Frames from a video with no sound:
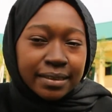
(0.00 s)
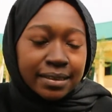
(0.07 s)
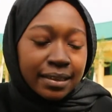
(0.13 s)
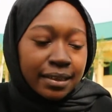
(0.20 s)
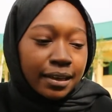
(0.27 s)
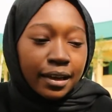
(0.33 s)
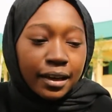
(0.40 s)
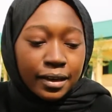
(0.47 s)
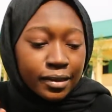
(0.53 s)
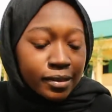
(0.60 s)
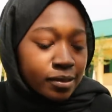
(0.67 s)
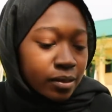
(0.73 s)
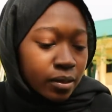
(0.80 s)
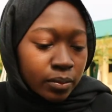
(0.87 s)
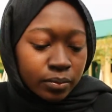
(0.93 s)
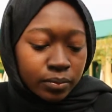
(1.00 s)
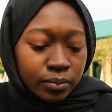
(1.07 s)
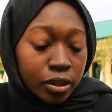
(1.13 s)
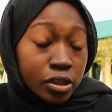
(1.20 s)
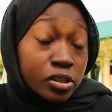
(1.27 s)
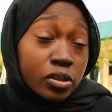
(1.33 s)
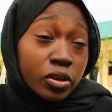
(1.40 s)
Like some
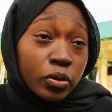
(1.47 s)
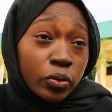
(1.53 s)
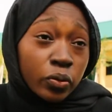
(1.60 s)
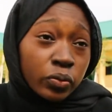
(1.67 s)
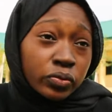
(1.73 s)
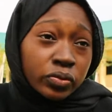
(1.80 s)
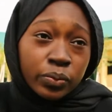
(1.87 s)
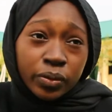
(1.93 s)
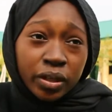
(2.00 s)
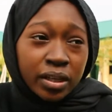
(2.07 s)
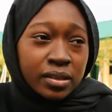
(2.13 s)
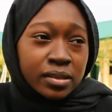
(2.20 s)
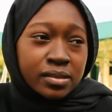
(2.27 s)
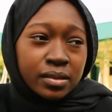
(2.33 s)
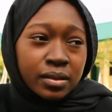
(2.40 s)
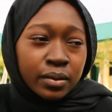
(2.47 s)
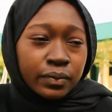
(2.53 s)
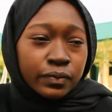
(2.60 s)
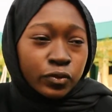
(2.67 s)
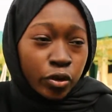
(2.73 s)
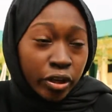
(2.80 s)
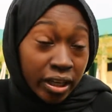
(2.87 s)
months ago, some kids,
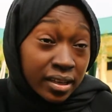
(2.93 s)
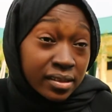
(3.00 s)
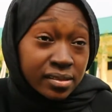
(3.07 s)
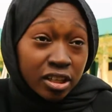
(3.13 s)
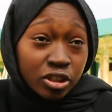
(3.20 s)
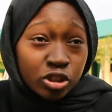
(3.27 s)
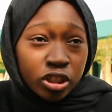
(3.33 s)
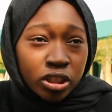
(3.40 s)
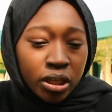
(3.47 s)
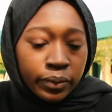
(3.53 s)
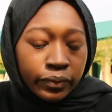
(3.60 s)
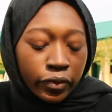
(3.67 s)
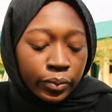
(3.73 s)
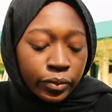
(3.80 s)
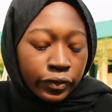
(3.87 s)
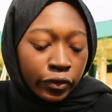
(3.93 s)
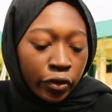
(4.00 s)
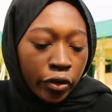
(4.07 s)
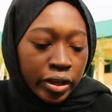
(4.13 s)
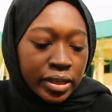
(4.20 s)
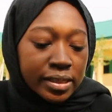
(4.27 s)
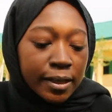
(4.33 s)
4 kids actually came from the
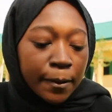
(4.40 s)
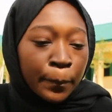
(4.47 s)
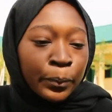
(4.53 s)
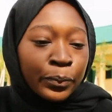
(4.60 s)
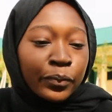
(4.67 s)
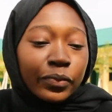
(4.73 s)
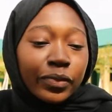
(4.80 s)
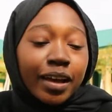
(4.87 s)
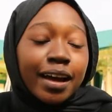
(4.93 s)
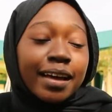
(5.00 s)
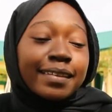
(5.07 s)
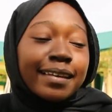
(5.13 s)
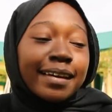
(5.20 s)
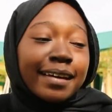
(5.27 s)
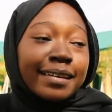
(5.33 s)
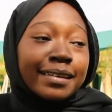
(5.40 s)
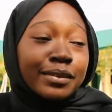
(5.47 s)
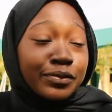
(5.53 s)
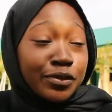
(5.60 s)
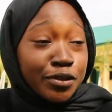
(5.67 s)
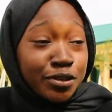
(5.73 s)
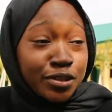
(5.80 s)
forest, and then the
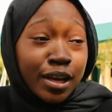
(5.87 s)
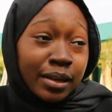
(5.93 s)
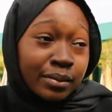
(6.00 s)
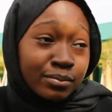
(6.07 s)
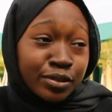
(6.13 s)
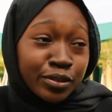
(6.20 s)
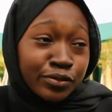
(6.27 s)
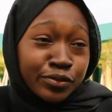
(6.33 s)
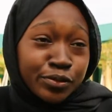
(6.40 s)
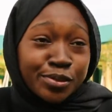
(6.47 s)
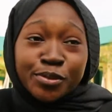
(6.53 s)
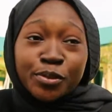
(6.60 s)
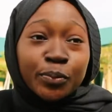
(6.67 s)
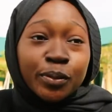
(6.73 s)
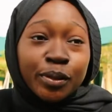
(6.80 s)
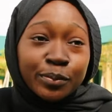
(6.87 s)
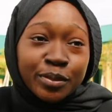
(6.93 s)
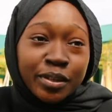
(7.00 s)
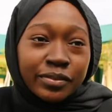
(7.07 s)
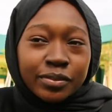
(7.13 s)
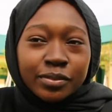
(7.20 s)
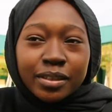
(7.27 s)
first time they refused to open up
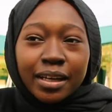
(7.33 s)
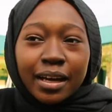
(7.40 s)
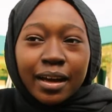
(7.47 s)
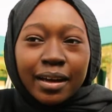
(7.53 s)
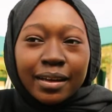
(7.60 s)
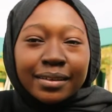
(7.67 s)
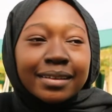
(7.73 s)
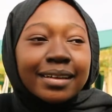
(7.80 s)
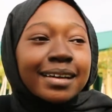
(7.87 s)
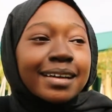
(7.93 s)
to everyone, and